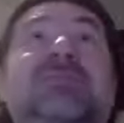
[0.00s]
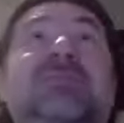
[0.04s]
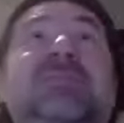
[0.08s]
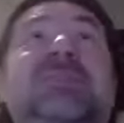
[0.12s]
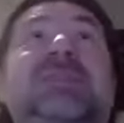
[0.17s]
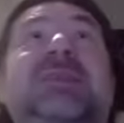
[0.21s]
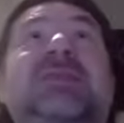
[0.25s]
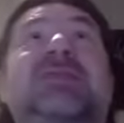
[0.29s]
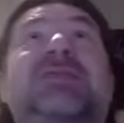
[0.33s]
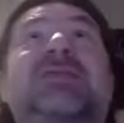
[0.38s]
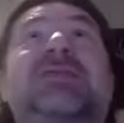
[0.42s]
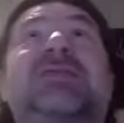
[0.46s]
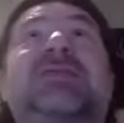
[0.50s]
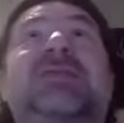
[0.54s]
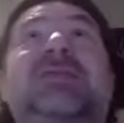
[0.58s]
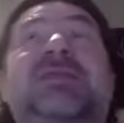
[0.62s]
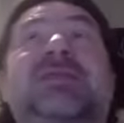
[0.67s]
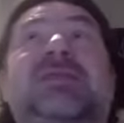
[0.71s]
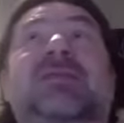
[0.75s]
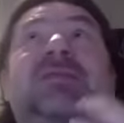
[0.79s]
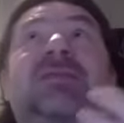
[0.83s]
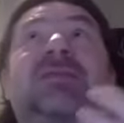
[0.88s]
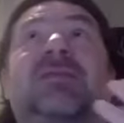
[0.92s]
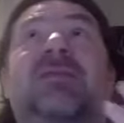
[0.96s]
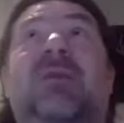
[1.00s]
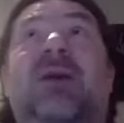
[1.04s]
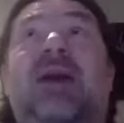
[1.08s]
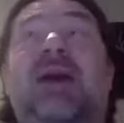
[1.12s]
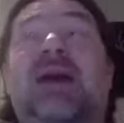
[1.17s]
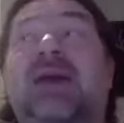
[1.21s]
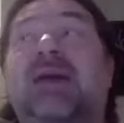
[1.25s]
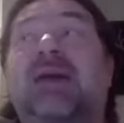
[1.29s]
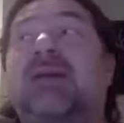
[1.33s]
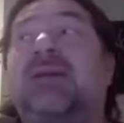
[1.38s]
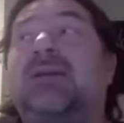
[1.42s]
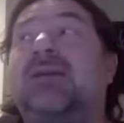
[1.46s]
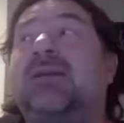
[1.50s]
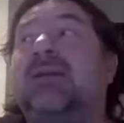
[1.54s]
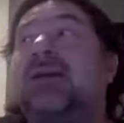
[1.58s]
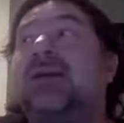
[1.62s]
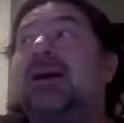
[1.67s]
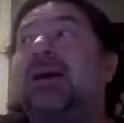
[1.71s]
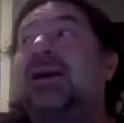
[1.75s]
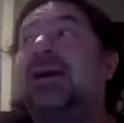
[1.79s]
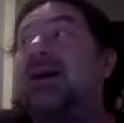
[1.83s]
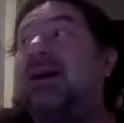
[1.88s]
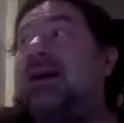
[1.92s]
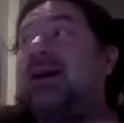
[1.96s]
interesting is all the way
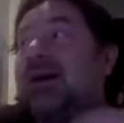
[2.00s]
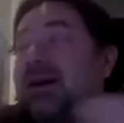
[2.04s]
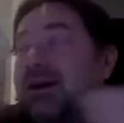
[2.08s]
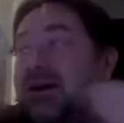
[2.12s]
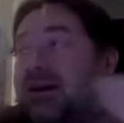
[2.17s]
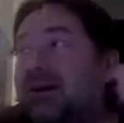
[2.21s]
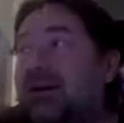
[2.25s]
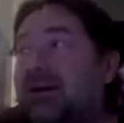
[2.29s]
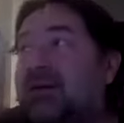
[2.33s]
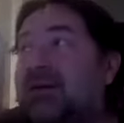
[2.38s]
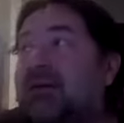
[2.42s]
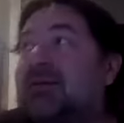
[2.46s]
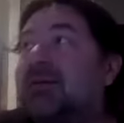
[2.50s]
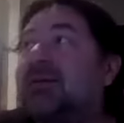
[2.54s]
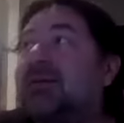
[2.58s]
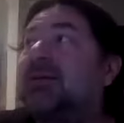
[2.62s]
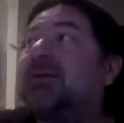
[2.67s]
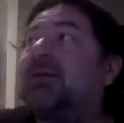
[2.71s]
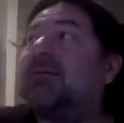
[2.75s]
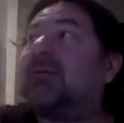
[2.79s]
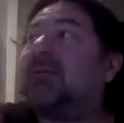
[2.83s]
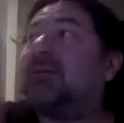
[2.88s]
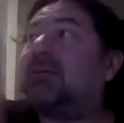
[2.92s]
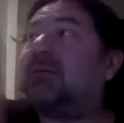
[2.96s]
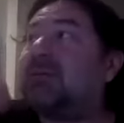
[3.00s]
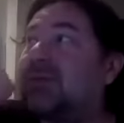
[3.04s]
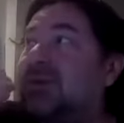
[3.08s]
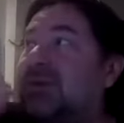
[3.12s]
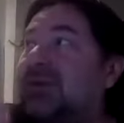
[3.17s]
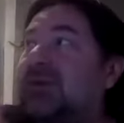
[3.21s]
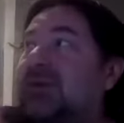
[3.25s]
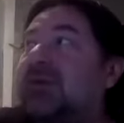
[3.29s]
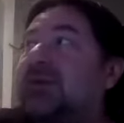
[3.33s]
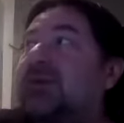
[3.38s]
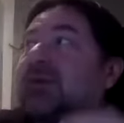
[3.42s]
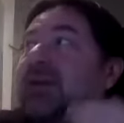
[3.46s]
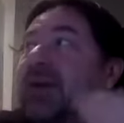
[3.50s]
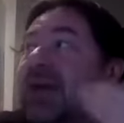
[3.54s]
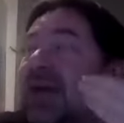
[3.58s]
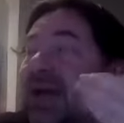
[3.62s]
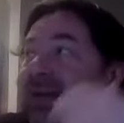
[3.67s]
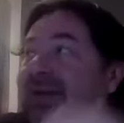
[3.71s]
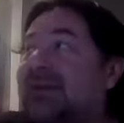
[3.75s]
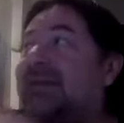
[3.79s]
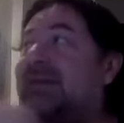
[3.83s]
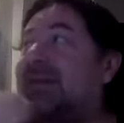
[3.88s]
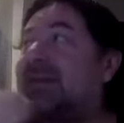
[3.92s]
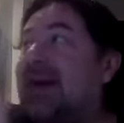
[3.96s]
the
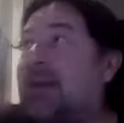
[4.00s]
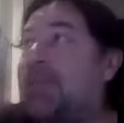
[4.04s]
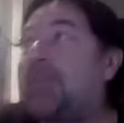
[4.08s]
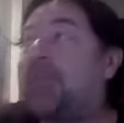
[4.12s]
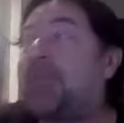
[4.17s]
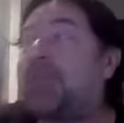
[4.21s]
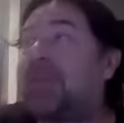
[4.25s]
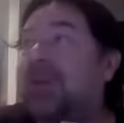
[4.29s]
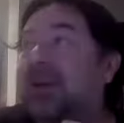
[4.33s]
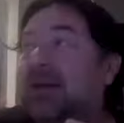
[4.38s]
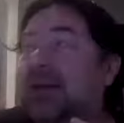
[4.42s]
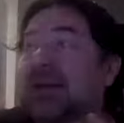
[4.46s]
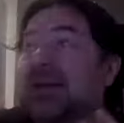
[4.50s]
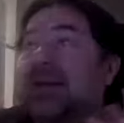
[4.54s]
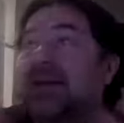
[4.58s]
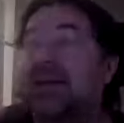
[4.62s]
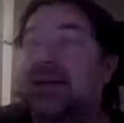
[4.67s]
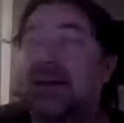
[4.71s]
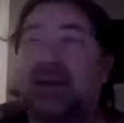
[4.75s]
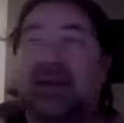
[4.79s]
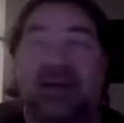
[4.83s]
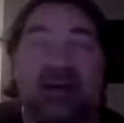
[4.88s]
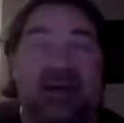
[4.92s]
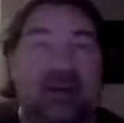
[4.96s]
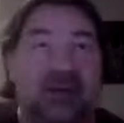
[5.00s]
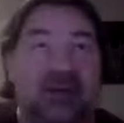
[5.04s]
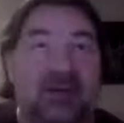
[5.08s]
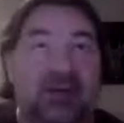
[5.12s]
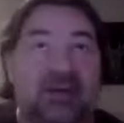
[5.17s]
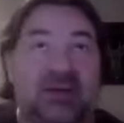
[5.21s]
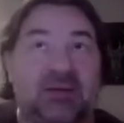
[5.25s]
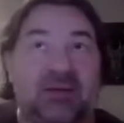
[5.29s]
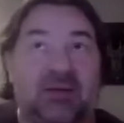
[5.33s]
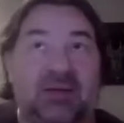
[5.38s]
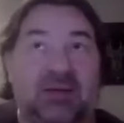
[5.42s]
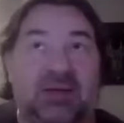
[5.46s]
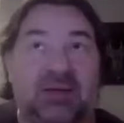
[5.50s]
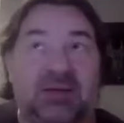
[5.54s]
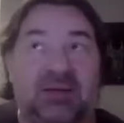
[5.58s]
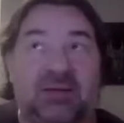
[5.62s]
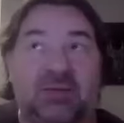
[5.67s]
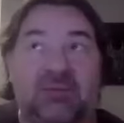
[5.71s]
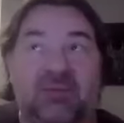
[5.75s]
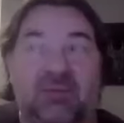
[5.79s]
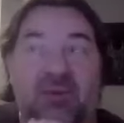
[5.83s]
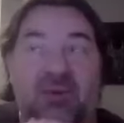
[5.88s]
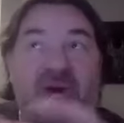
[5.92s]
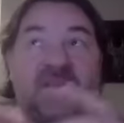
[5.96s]
next step in the
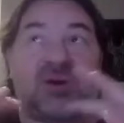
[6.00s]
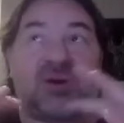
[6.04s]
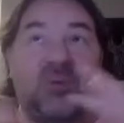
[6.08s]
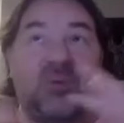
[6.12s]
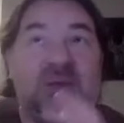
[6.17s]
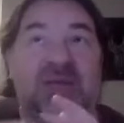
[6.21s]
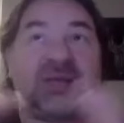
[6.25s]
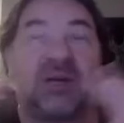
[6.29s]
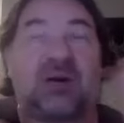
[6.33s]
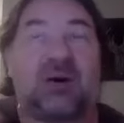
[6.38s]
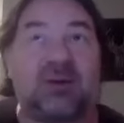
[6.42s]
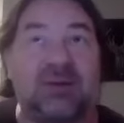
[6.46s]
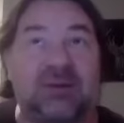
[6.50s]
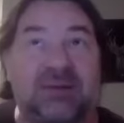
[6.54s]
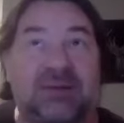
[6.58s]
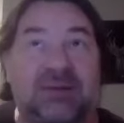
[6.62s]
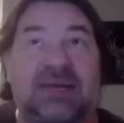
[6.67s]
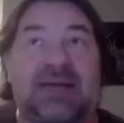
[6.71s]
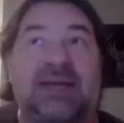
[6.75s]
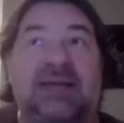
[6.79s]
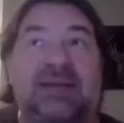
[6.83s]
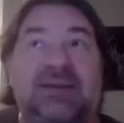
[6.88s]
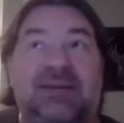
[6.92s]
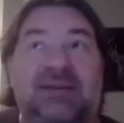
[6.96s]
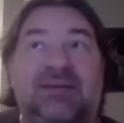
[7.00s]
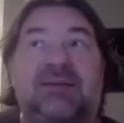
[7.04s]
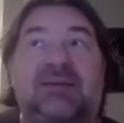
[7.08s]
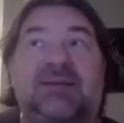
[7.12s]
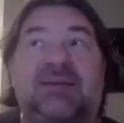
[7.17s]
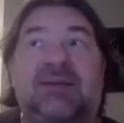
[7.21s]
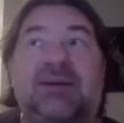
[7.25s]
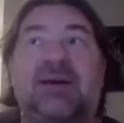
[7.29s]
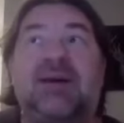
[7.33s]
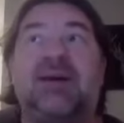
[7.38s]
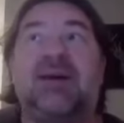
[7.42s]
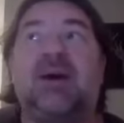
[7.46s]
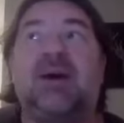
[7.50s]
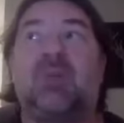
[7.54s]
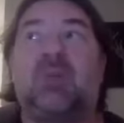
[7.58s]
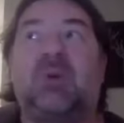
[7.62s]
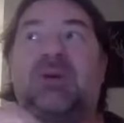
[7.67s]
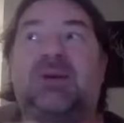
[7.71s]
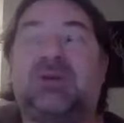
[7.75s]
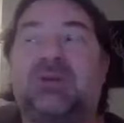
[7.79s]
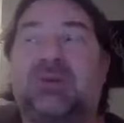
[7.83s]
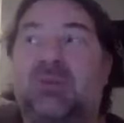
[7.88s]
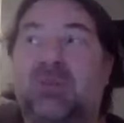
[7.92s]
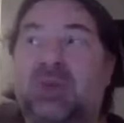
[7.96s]
work with content.
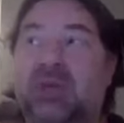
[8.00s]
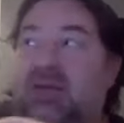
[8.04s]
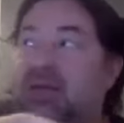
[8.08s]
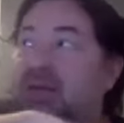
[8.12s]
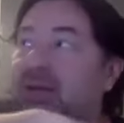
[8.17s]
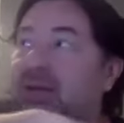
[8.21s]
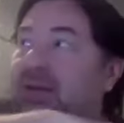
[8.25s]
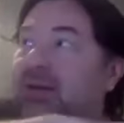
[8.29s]
What to be